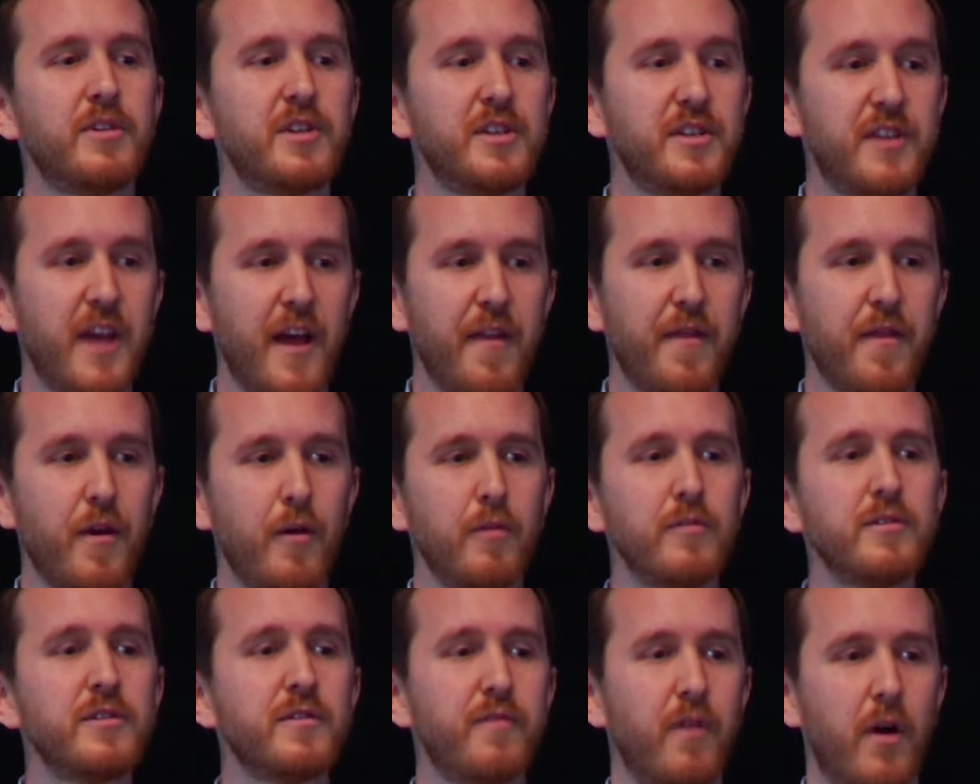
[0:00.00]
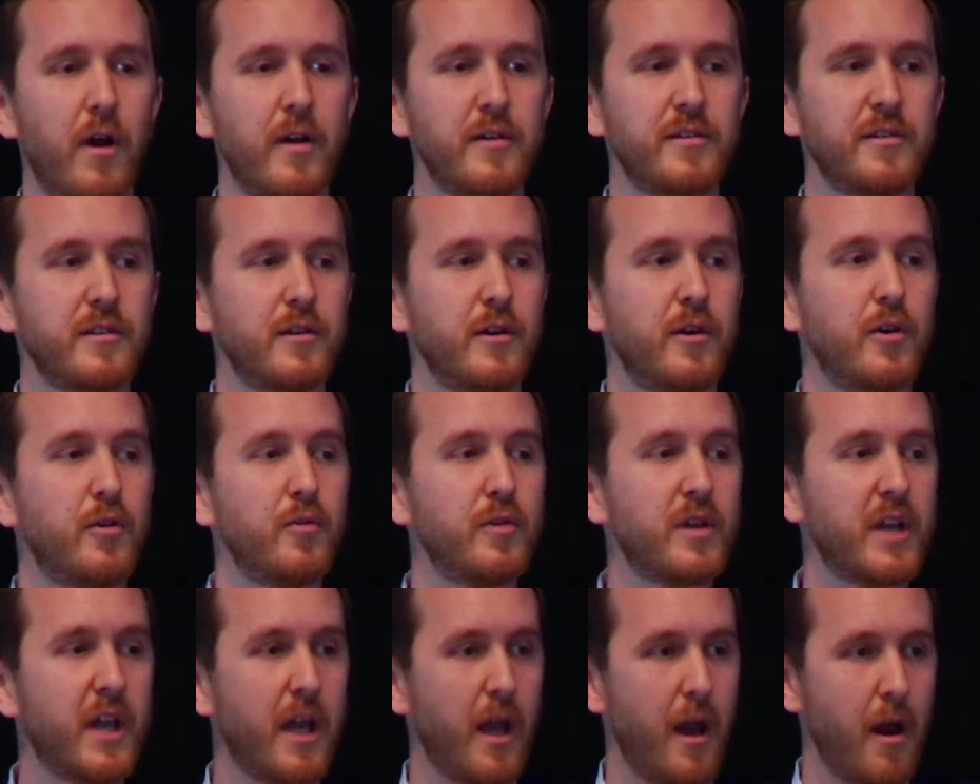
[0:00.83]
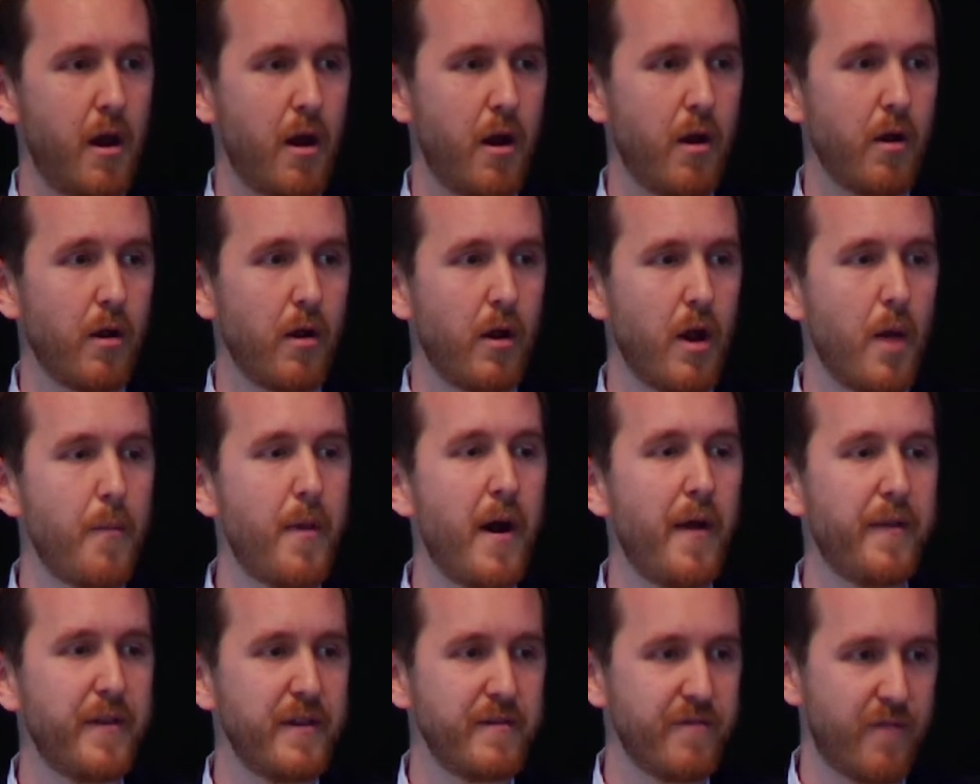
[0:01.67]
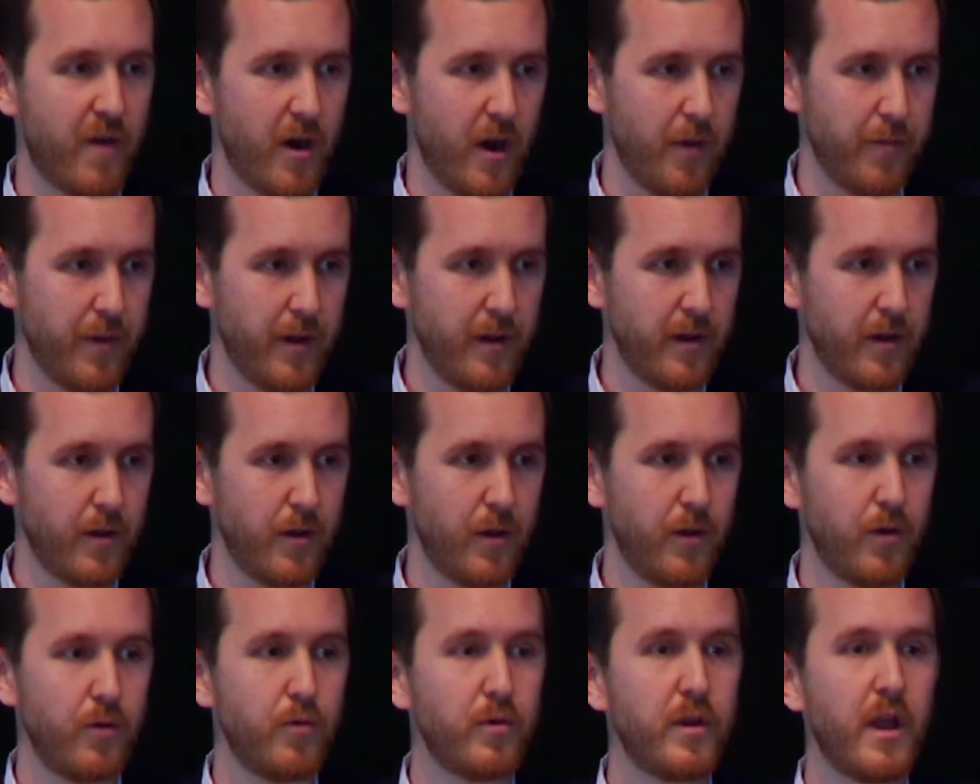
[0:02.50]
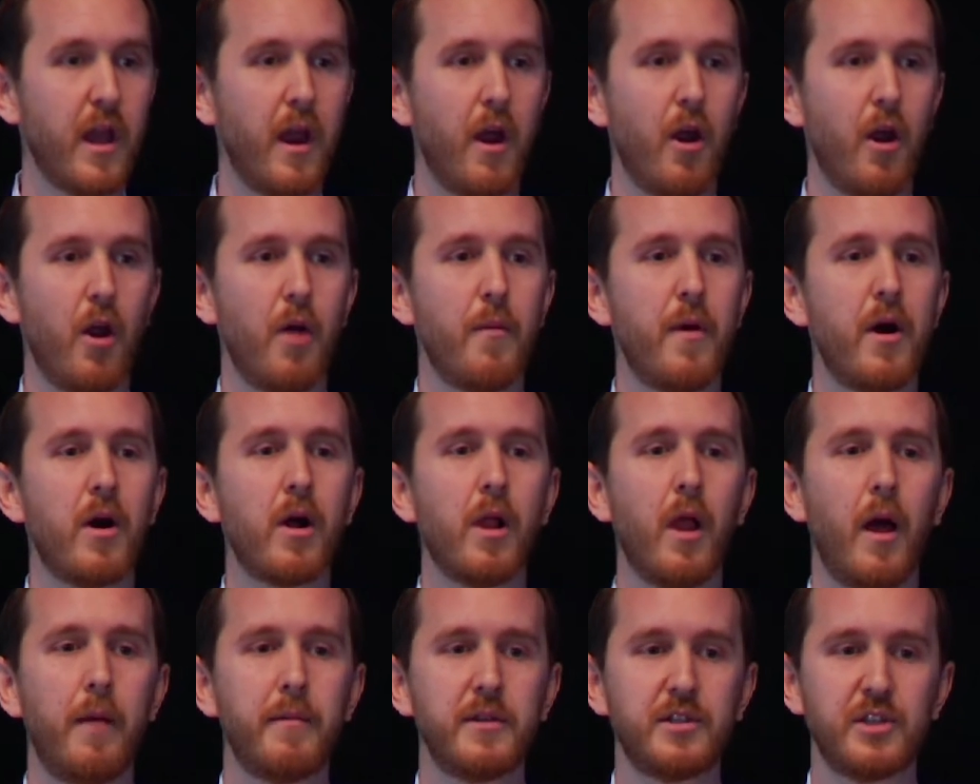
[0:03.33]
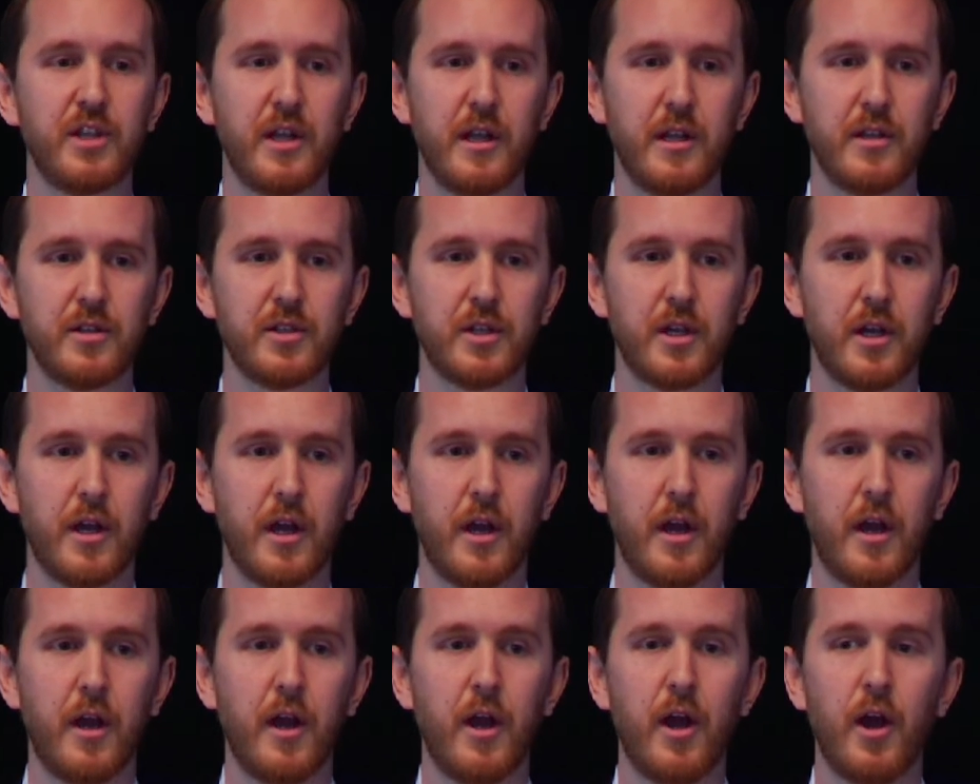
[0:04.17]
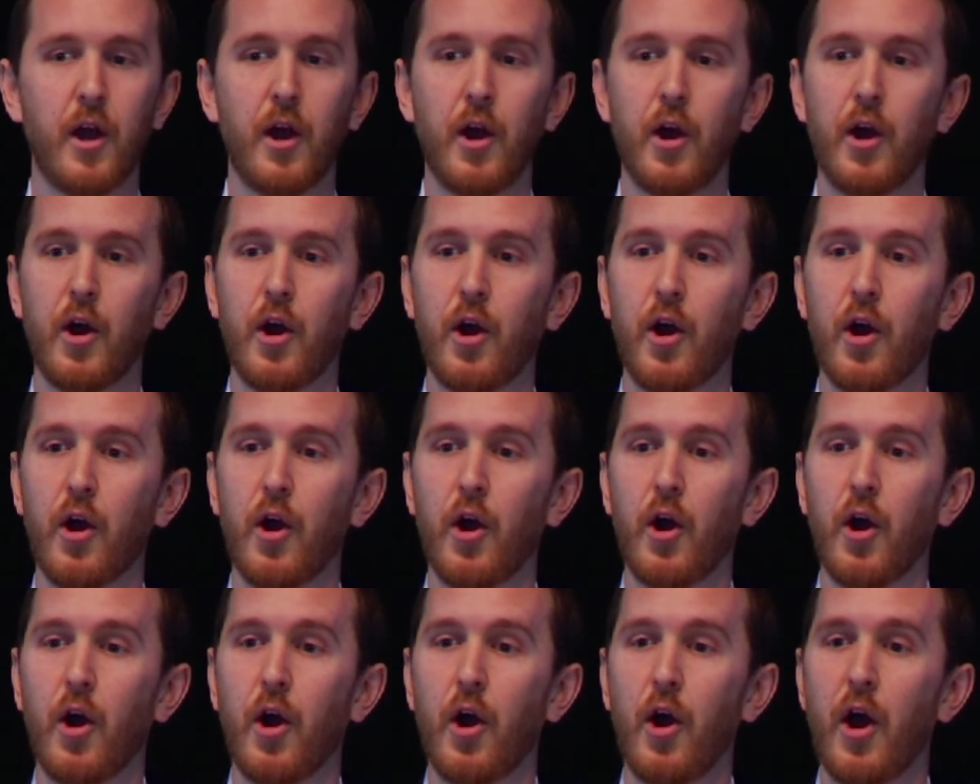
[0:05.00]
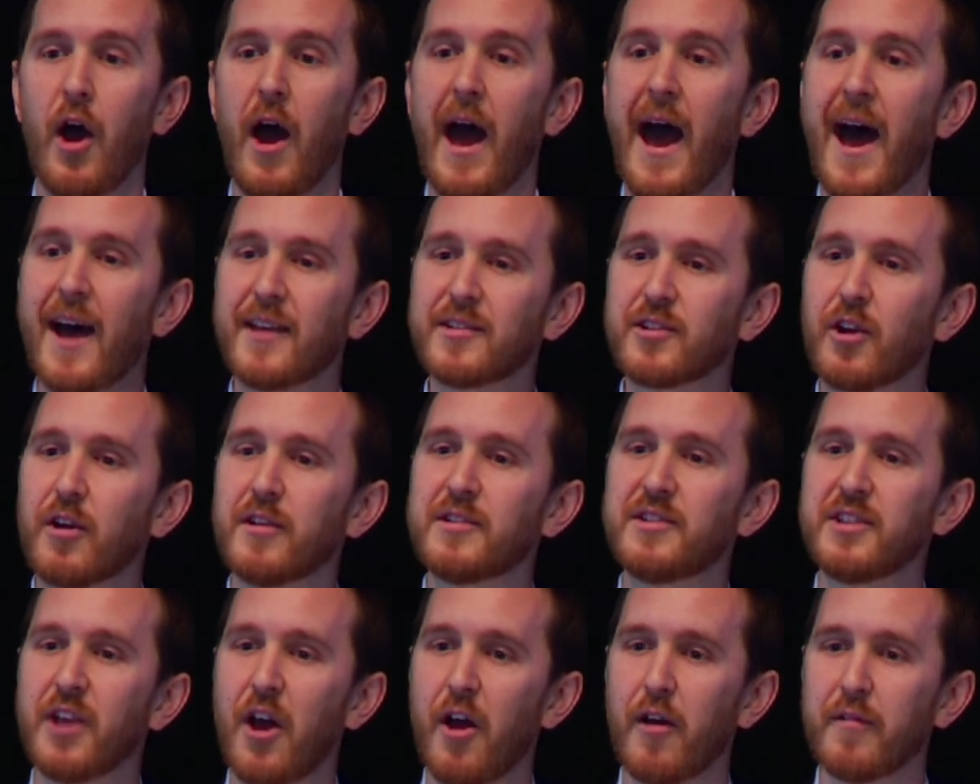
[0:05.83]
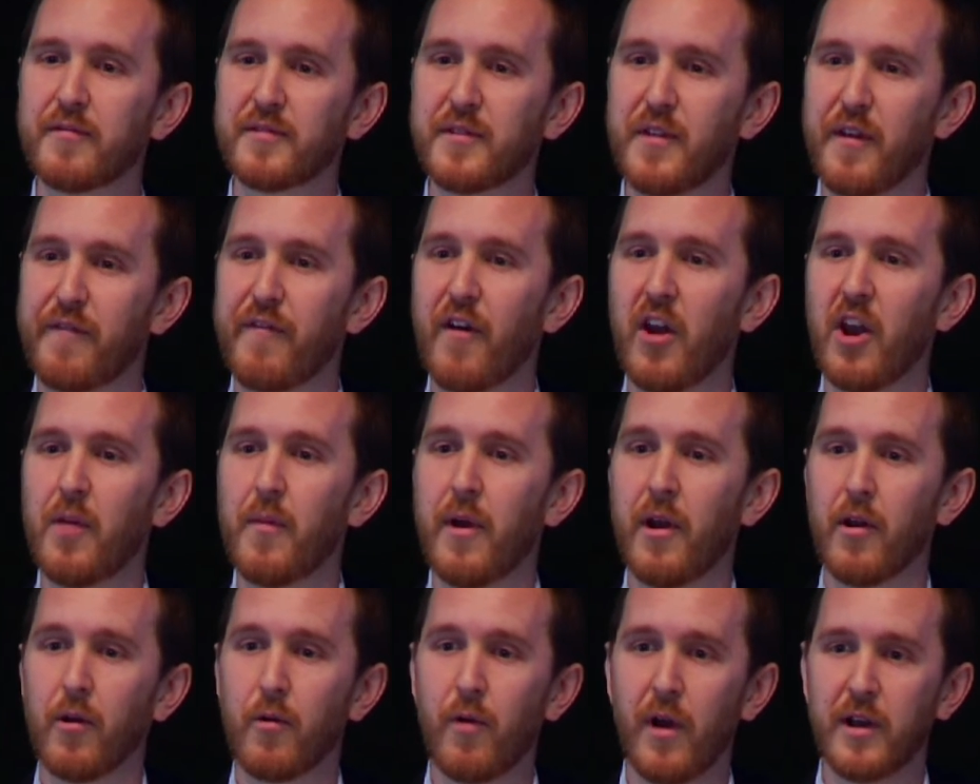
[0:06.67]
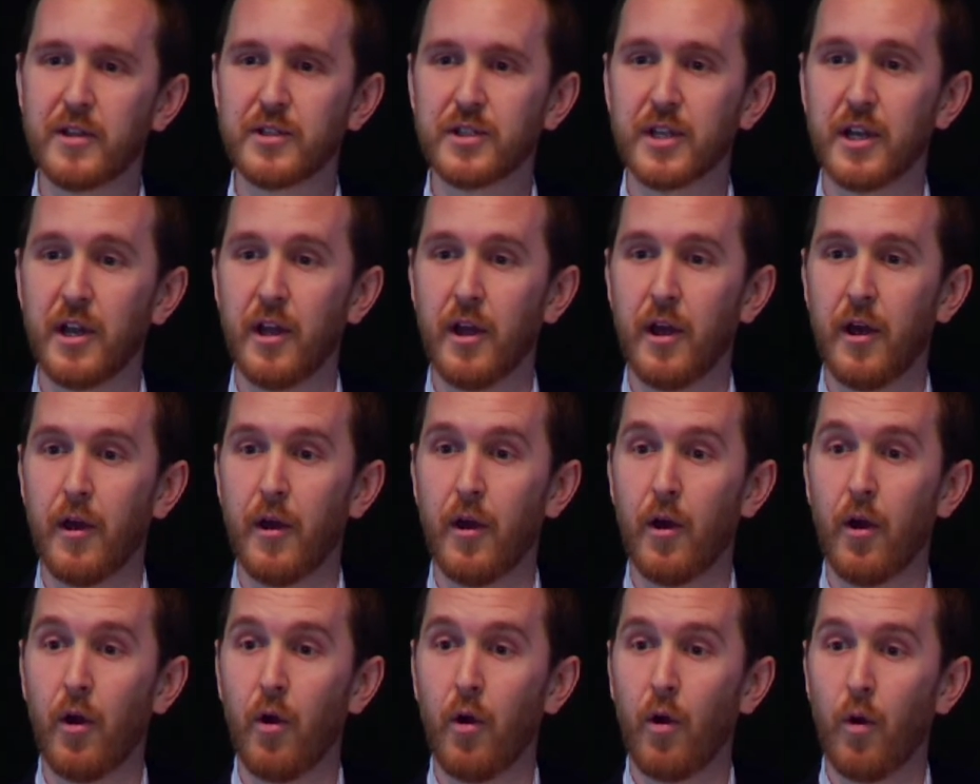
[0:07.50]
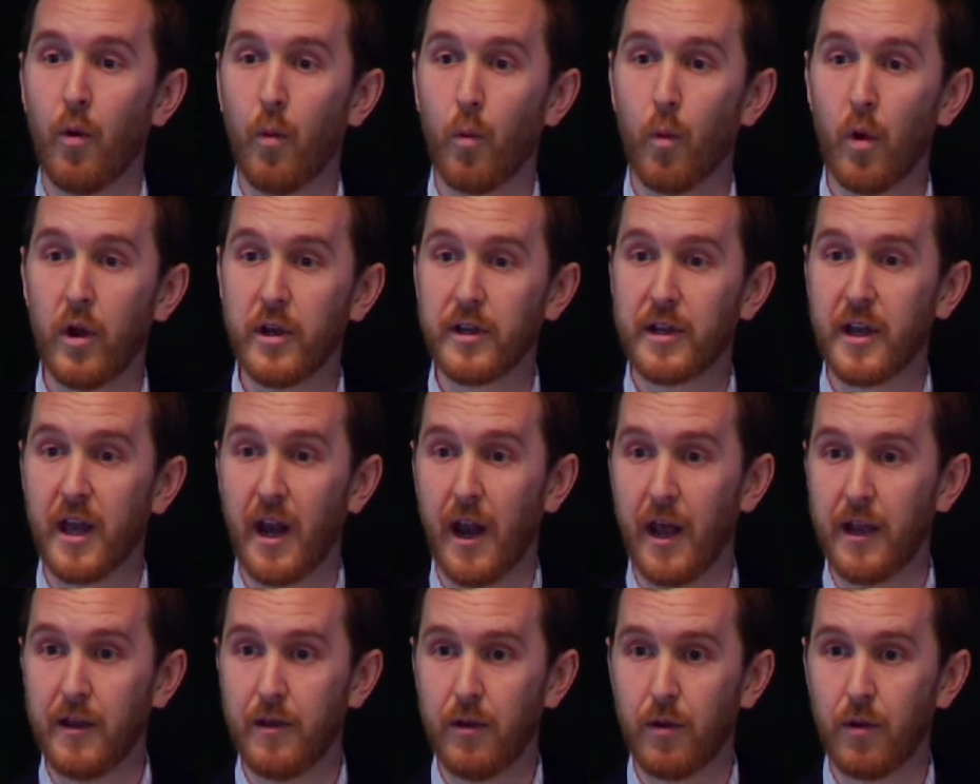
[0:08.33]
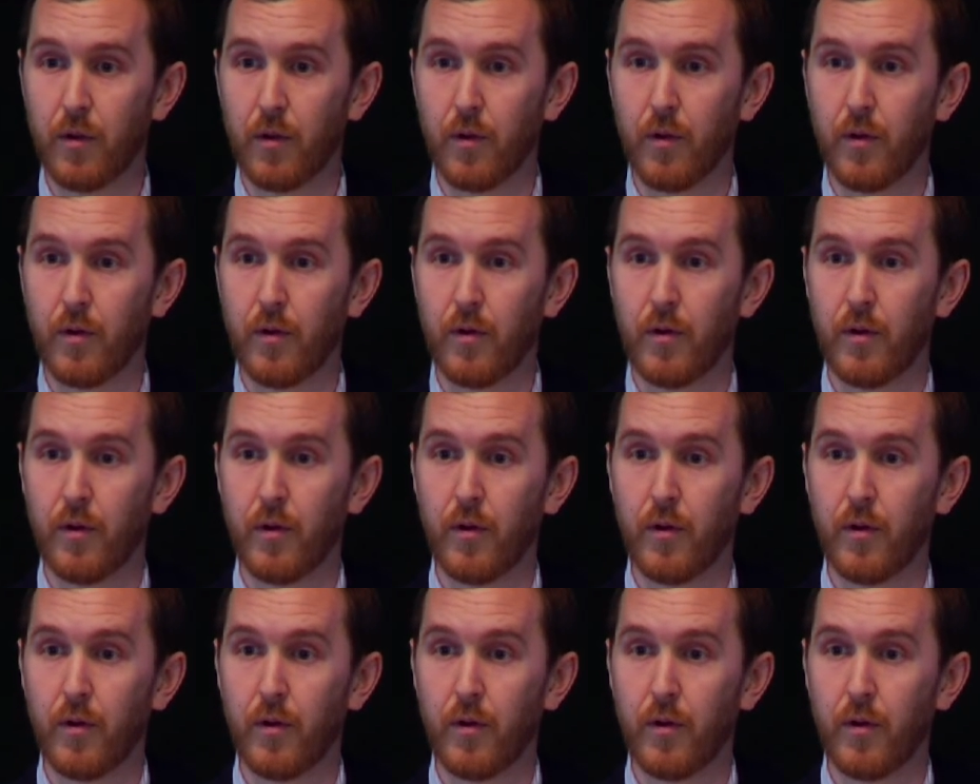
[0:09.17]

which is that those of us who care about the environment, who care about climate change, ask ourselves the fundamental question: what can I do?